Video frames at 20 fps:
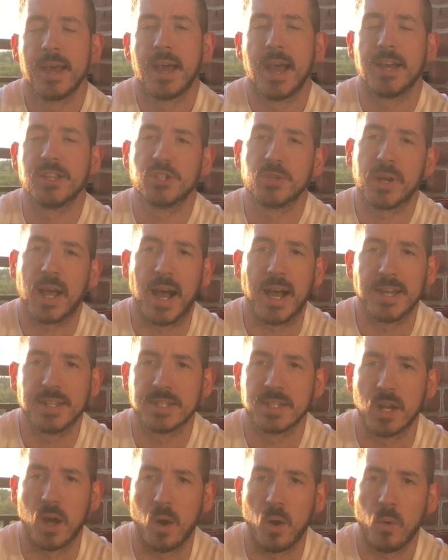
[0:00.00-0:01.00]
As you guys
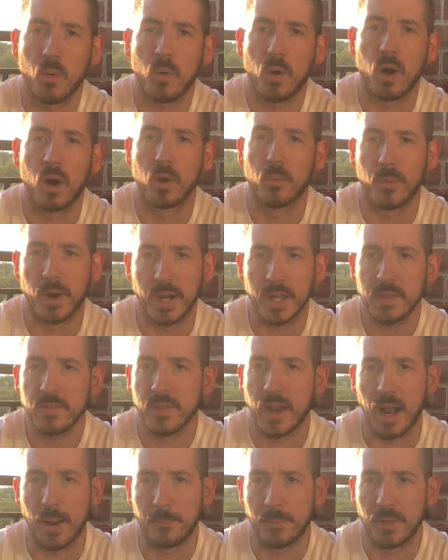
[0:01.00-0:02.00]
know already
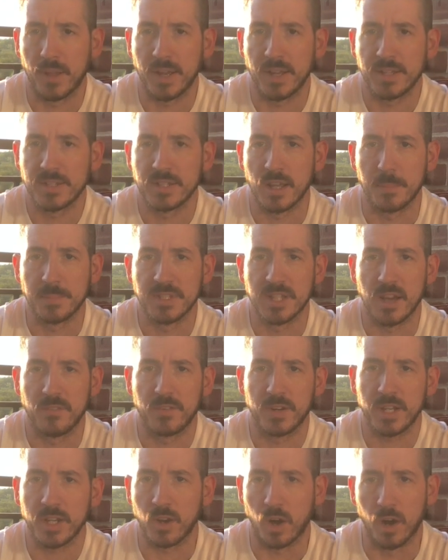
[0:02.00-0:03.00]
that I play sub
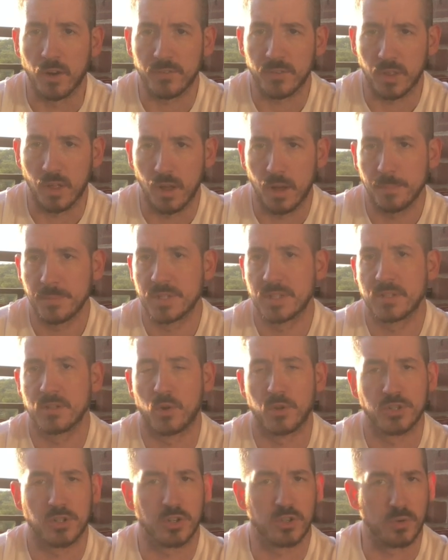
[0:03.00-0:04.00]
70 golf clubs.
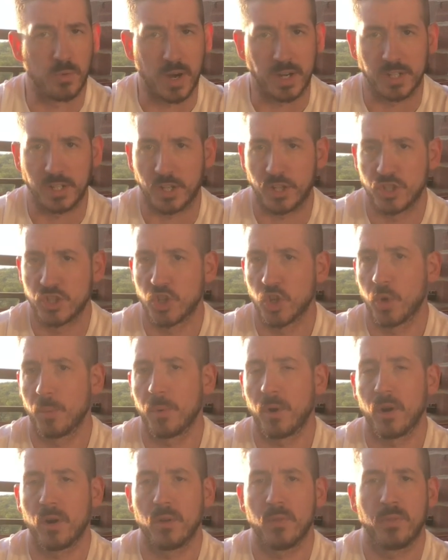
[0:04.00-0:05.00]
Those are direct to
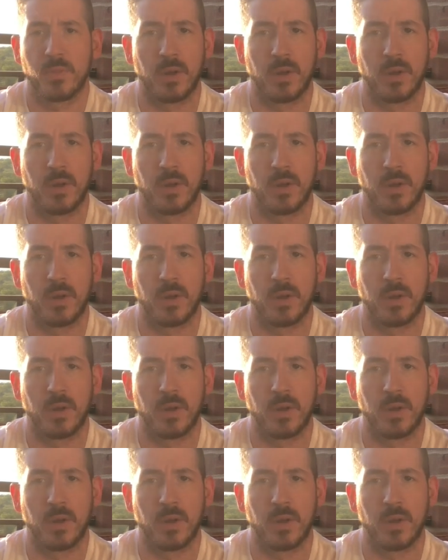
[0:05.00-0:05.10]
consumer.